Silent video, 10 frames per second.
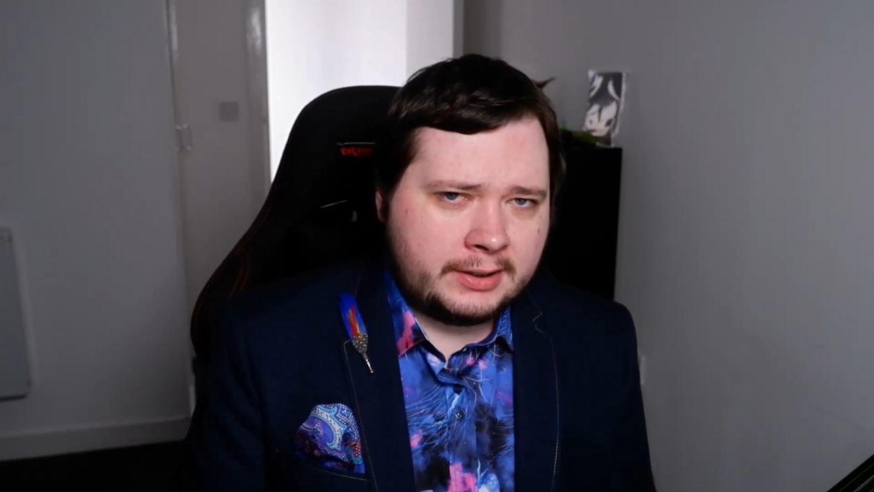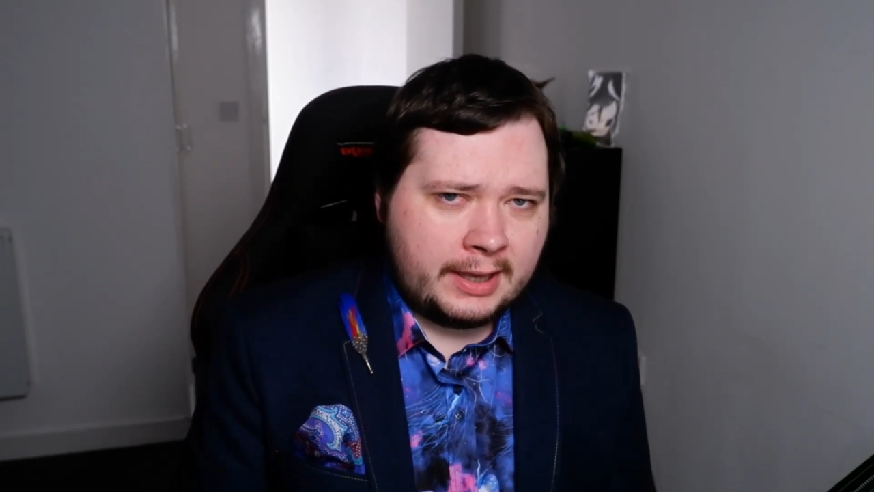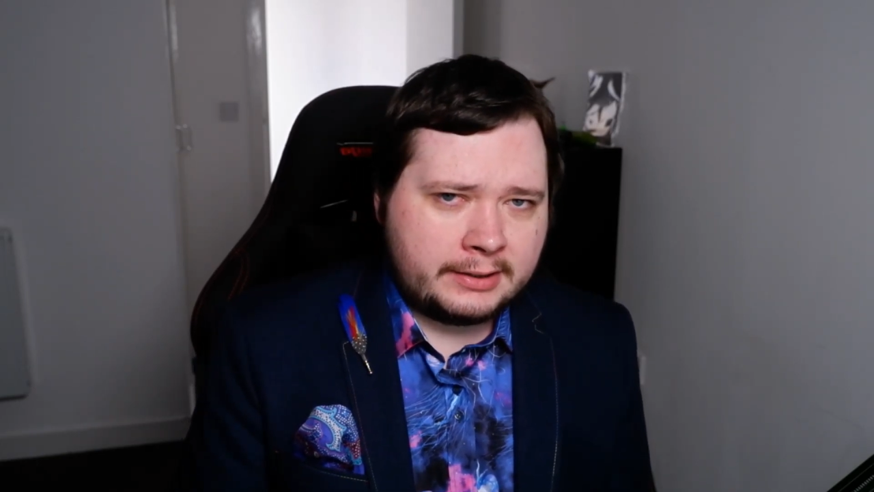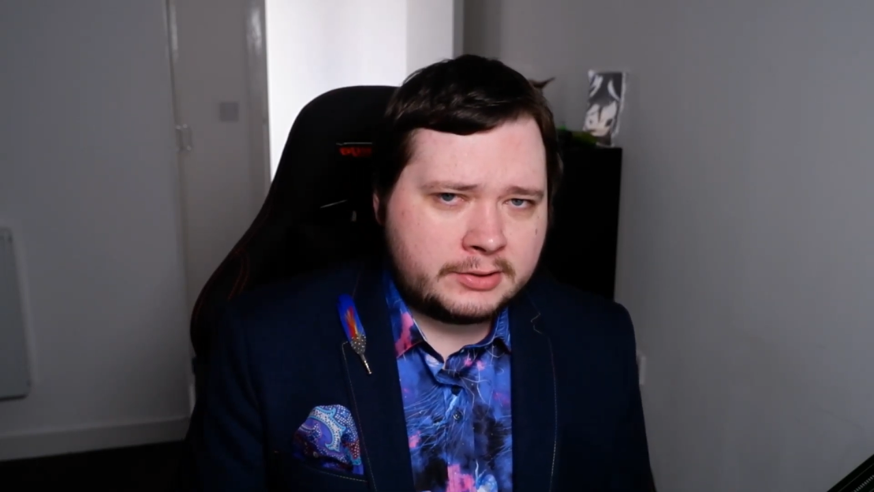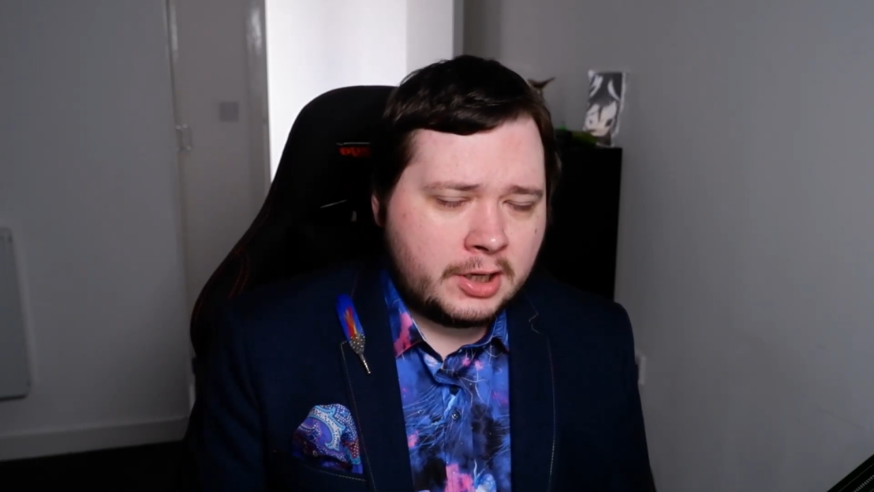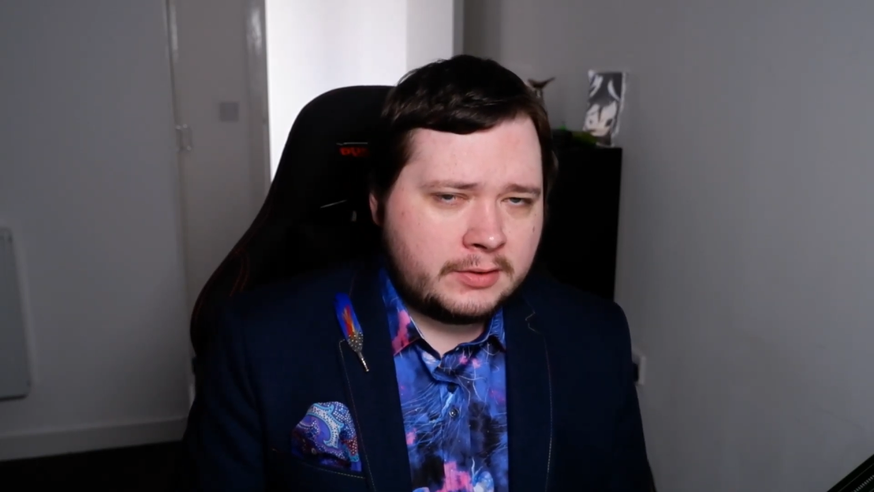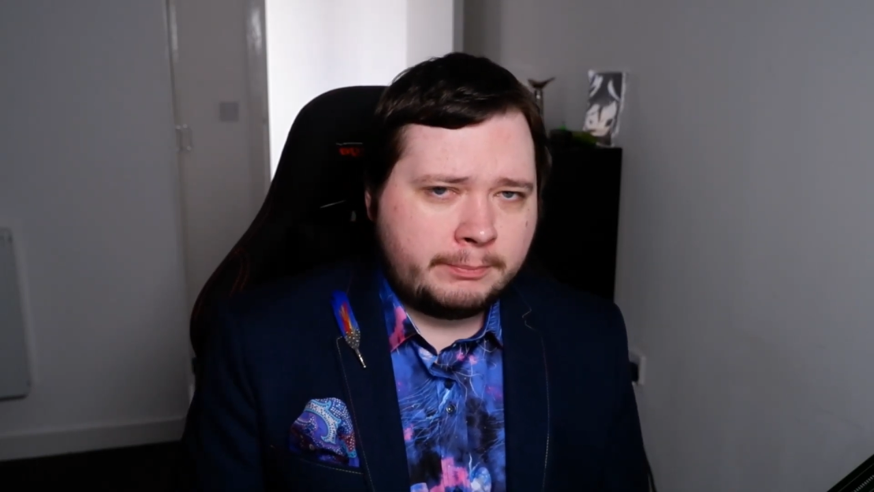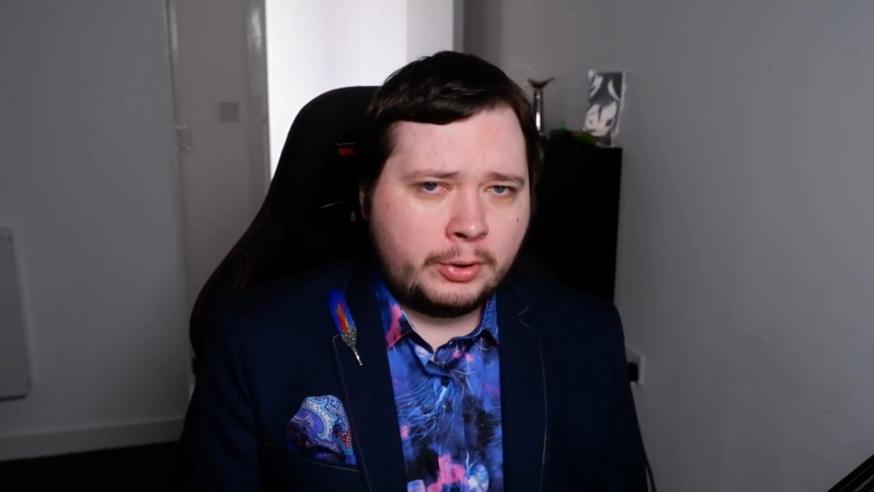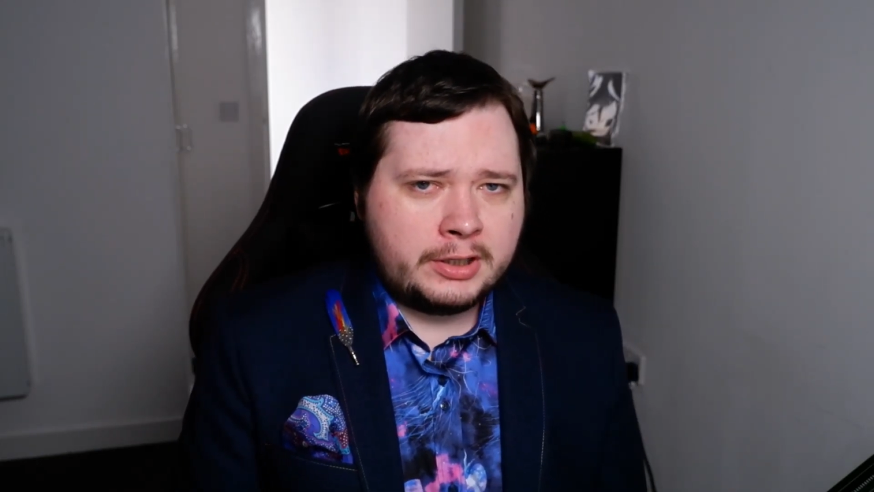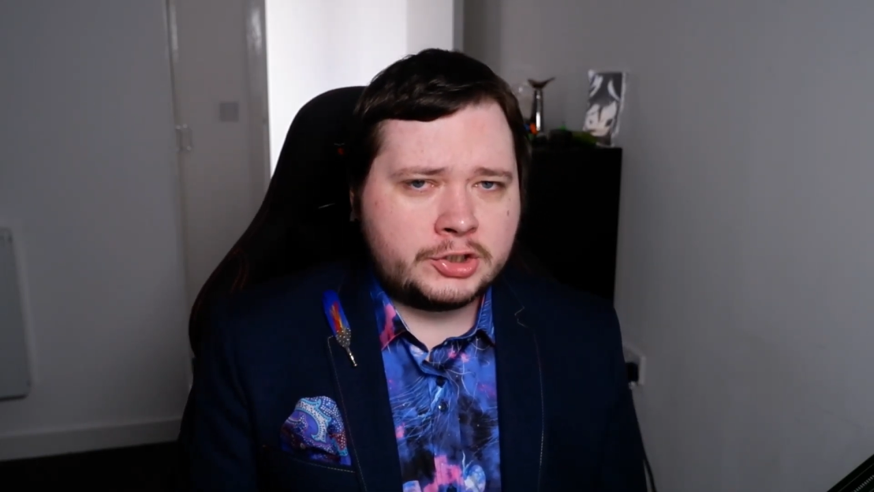kind, the
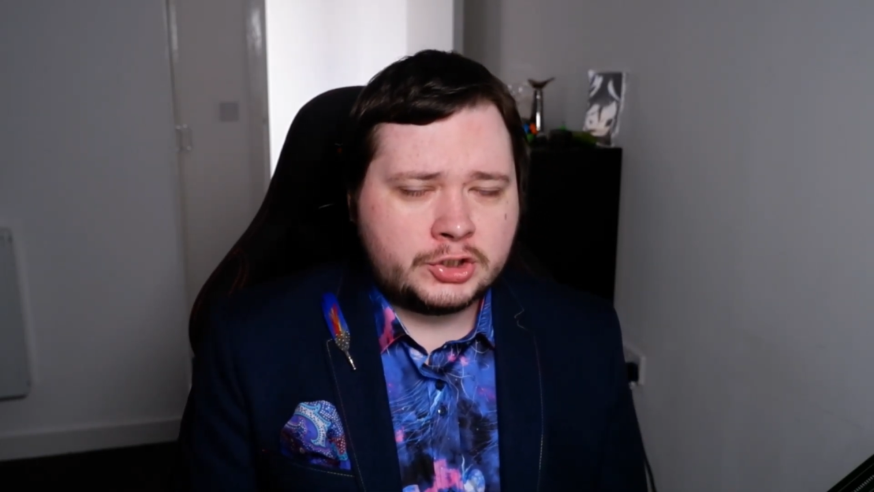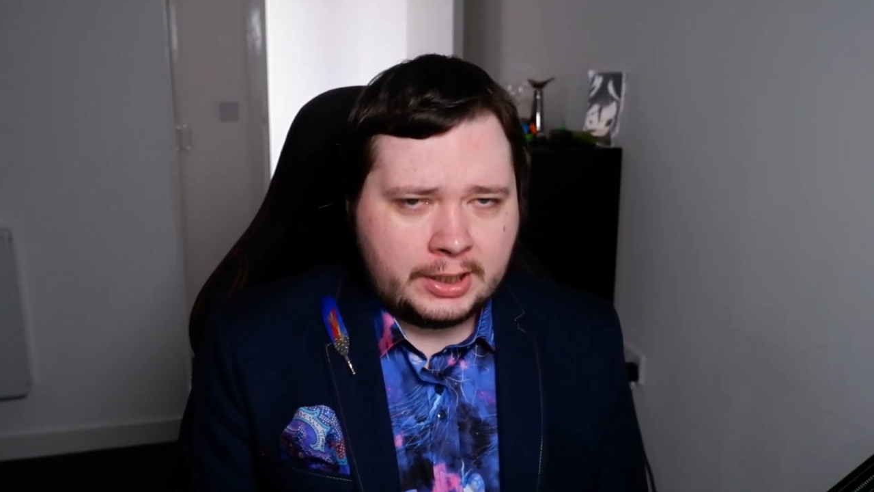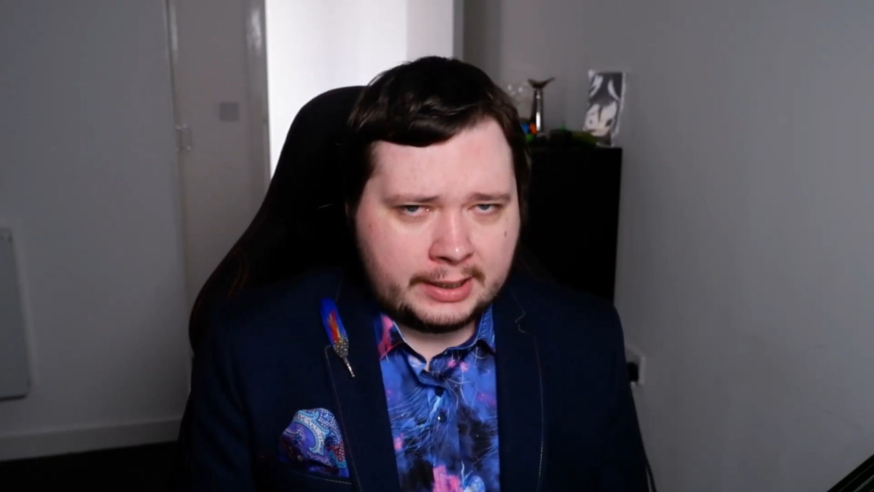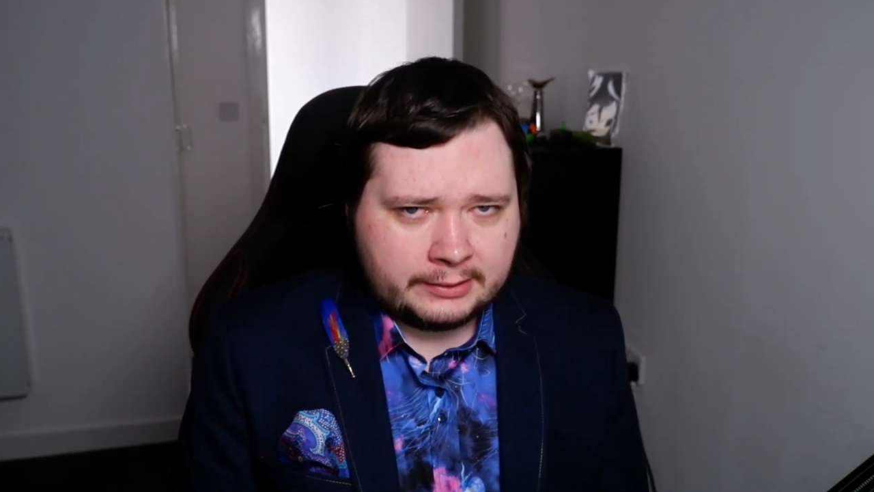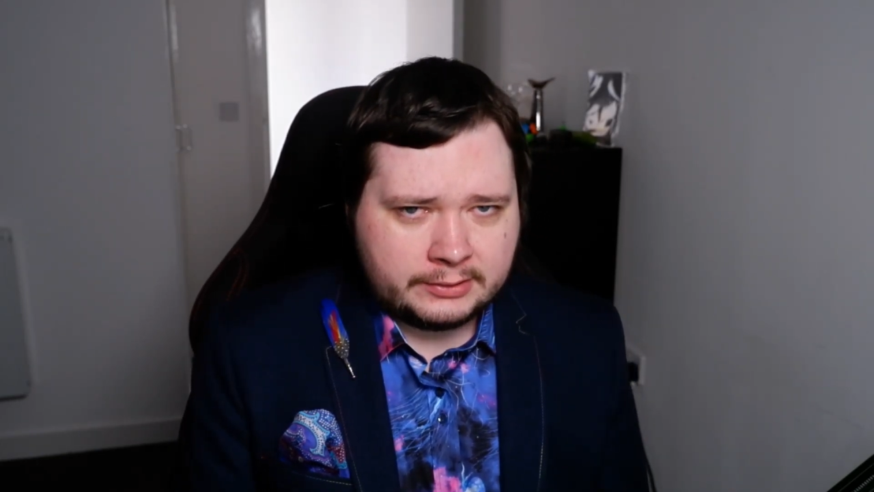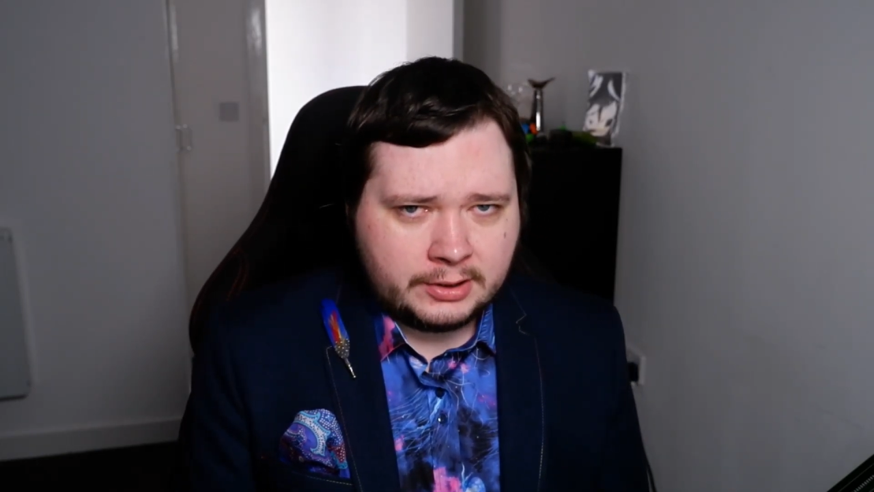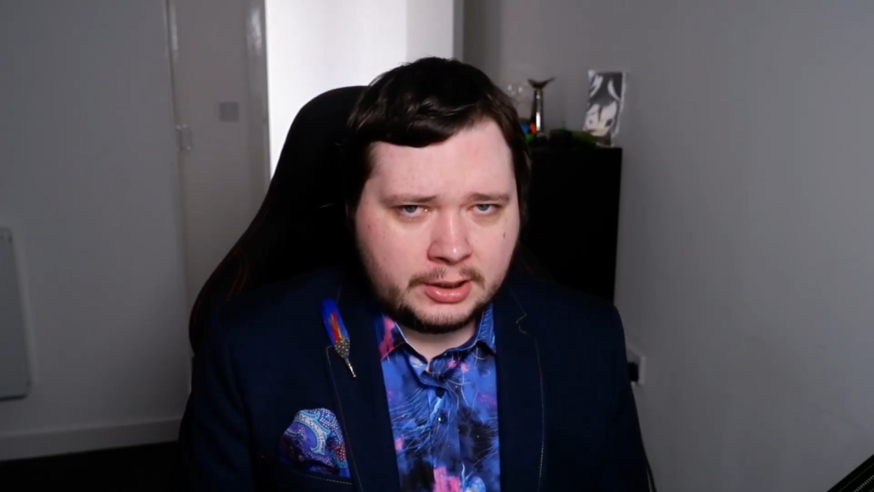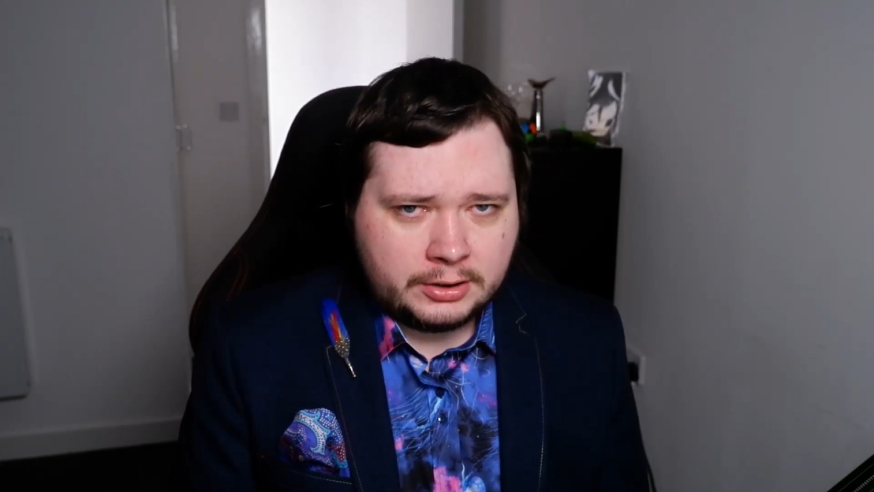British kind.